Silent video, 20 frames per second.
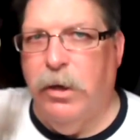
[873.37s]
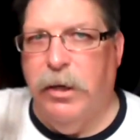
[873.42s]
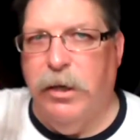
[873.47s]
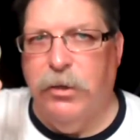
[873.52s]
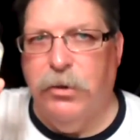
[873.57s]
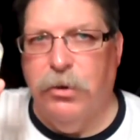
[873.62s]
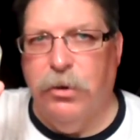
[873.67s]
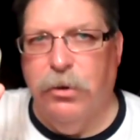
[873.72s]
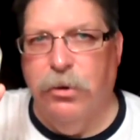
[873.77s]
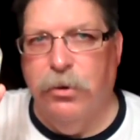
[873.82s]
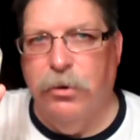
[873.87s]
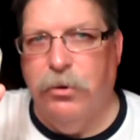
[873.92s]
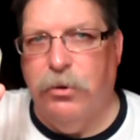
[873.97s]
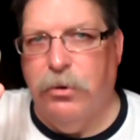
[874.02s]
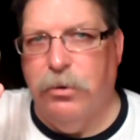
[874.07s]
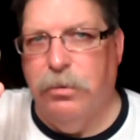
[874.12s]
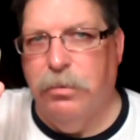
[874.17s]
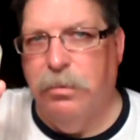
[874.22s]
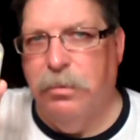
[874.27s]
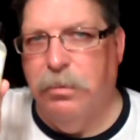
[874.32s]
corn
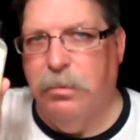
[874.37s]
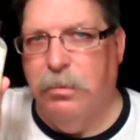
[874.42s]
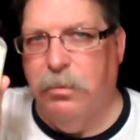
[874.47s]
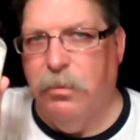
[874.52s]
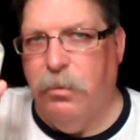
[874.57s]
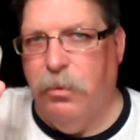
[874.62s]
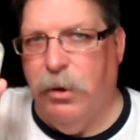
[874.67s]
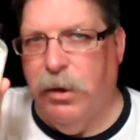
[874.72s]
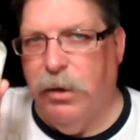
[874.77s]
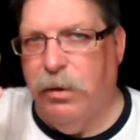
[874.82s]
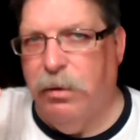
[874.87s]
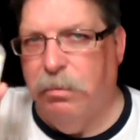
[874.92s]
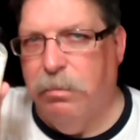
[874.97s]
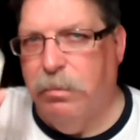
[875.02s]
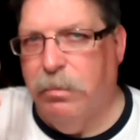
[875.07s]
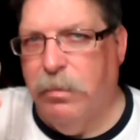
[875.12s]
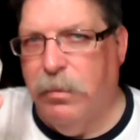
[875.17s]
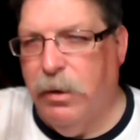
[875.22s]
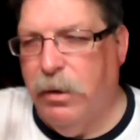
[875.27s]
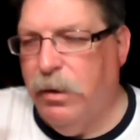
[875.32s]
huskers
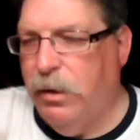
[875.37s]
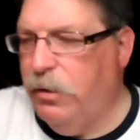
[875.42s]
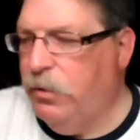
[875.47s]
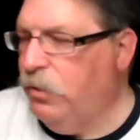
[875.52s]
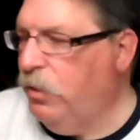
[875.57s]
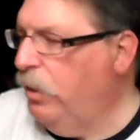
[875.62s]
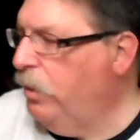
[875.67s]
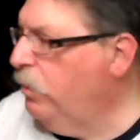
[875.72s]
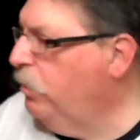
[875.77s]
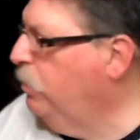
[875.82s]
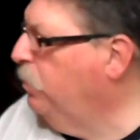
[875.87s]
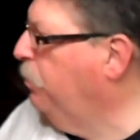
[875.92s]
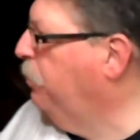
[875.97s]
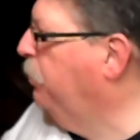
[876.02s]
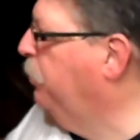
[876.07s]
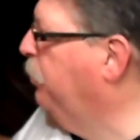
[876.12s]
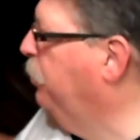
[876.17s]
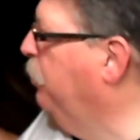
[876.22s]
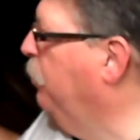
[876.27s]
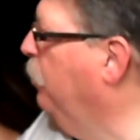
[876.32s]
with
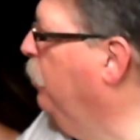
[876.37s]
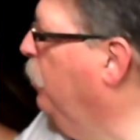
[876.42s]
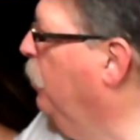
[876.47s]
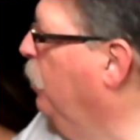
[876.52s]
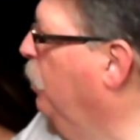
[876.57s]
honeysuckle